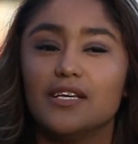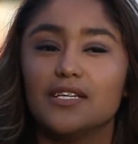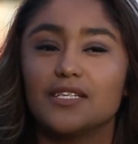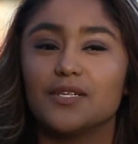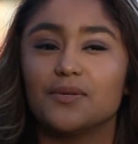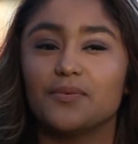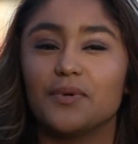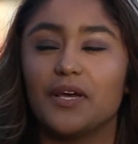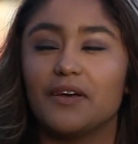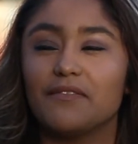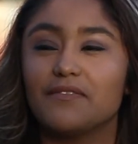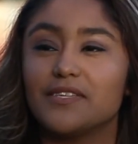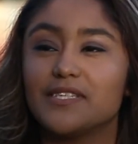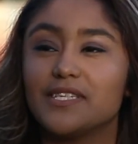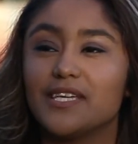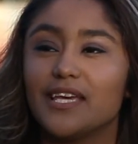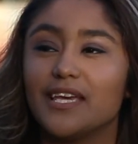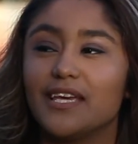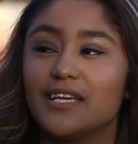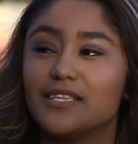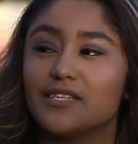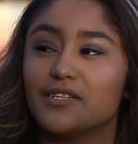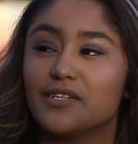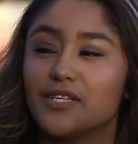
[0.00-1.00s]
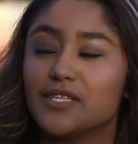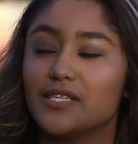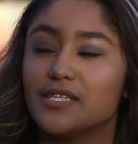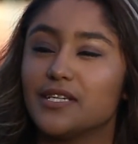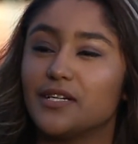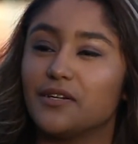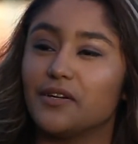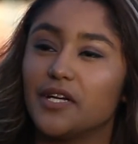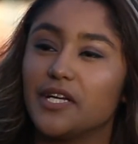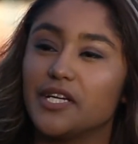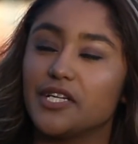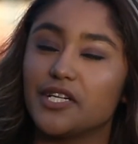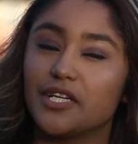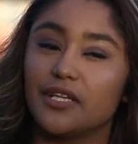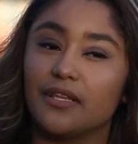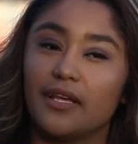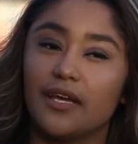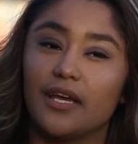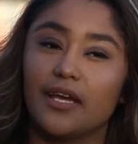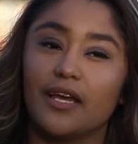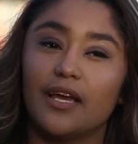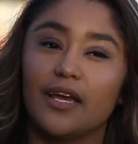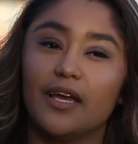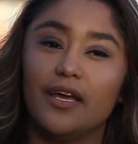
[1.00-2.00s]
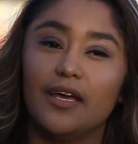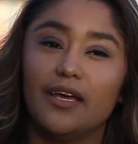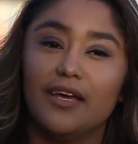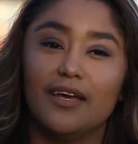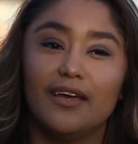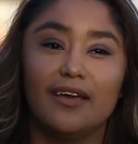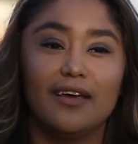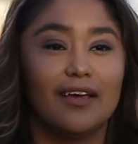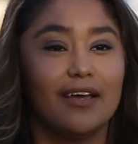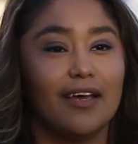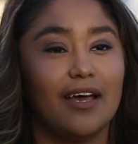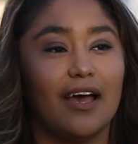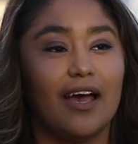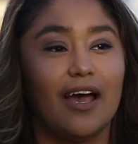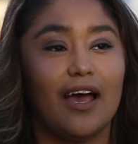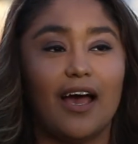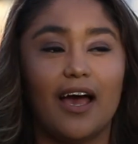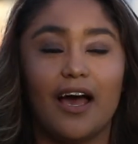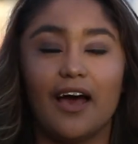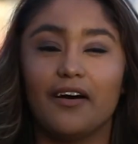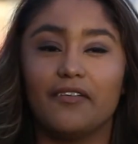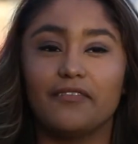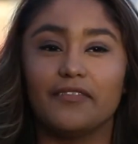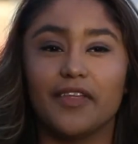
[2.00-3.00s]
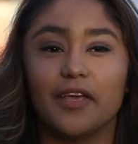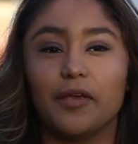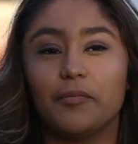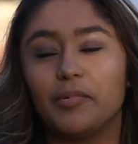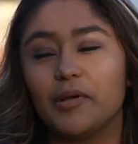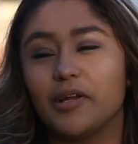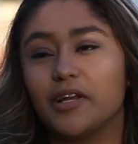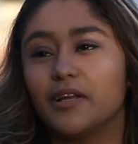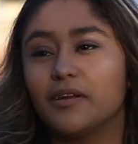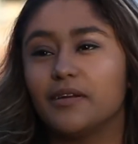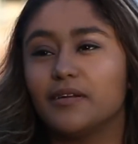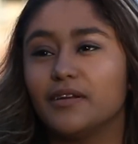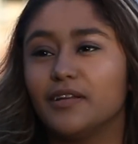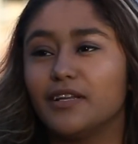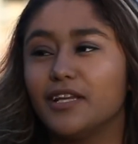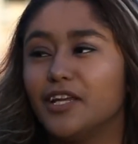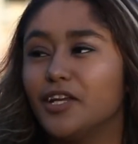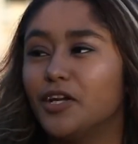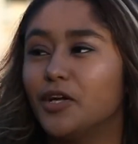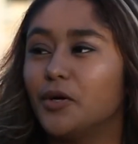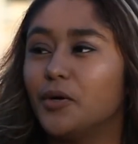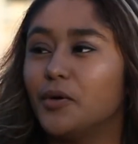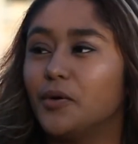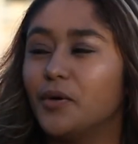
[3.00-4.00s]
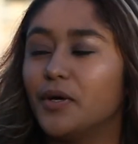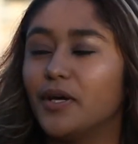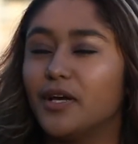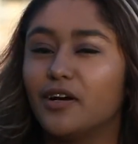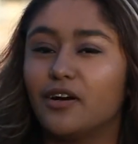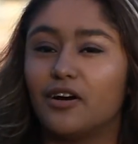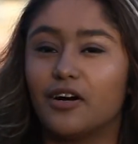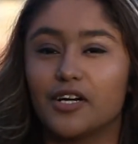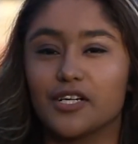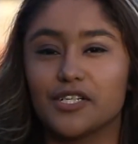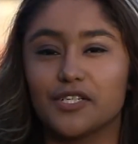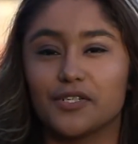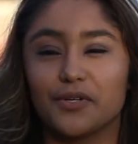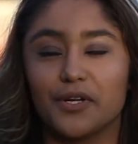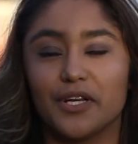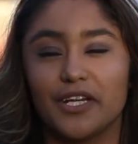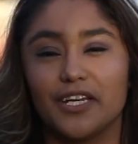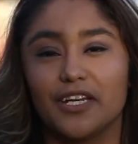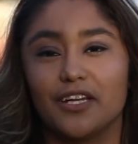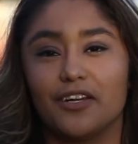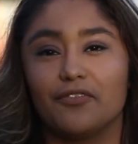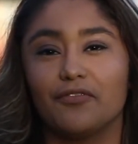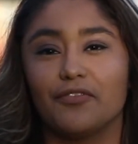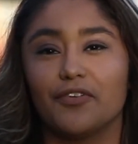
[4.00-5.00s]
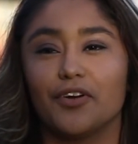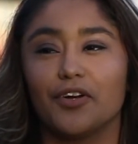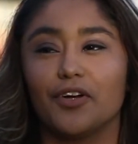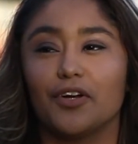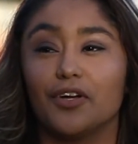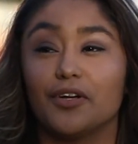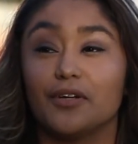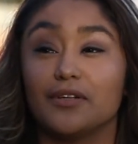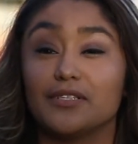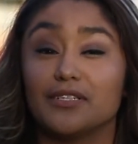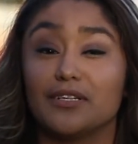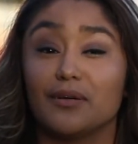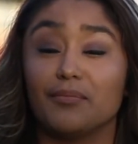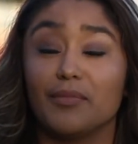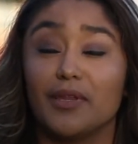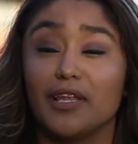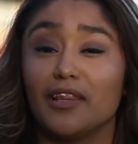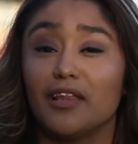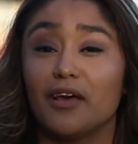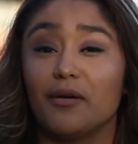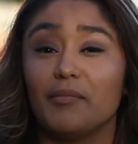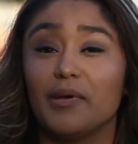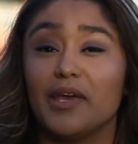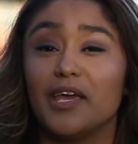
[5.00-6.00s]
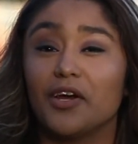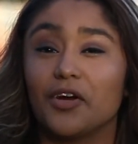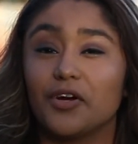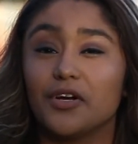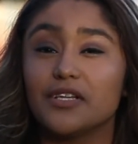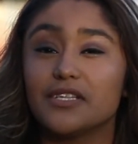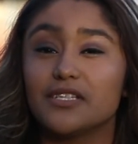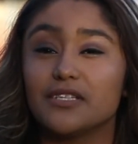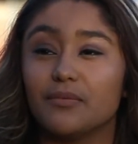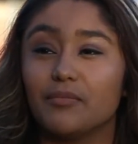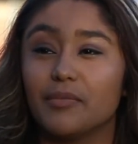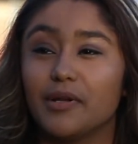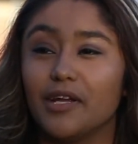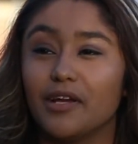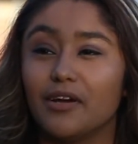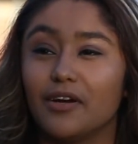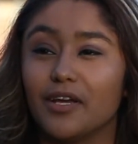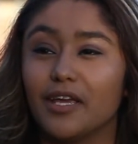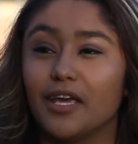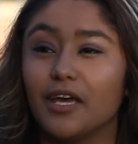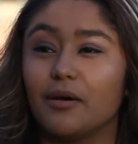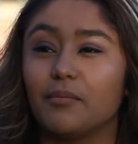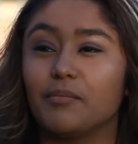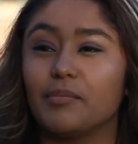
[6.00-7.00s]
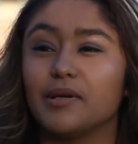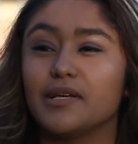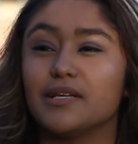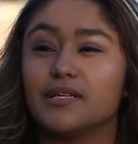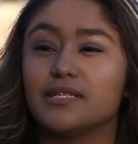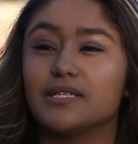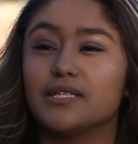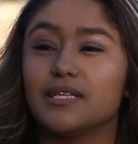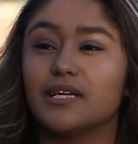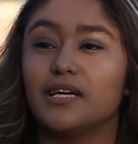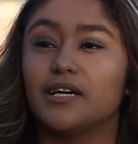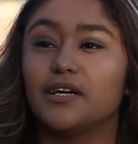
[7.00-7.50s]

So we have to take into consideration, like, have they been, you know, incarcerated for something that may hurt somebody on campus?